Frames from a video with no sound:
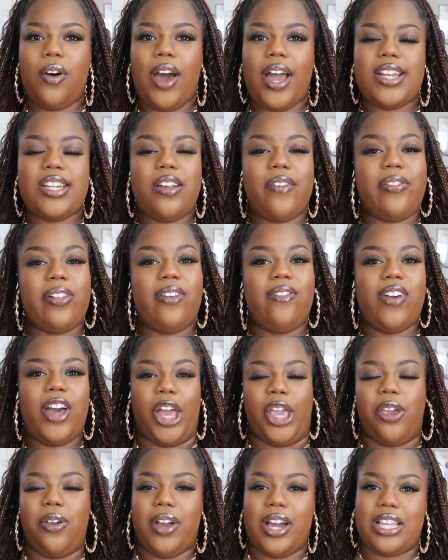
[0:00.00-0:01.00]
I definitely
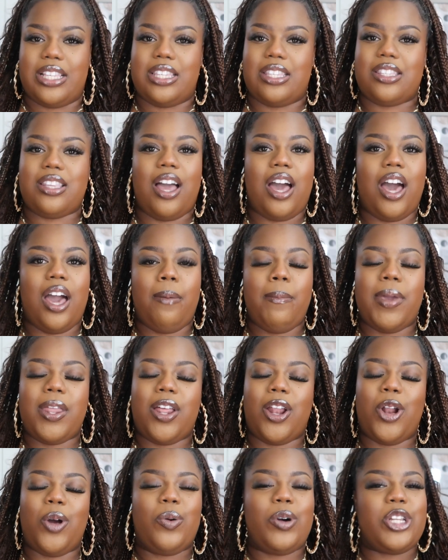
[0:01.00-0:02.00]
value you guys' time, and
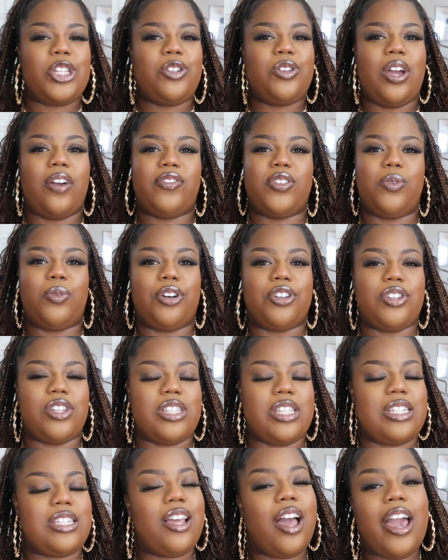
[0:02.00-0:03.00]
I don't want you to have to watch
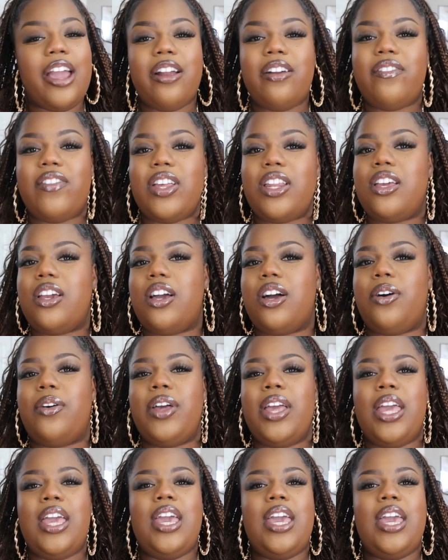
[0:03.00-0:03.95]
this entire video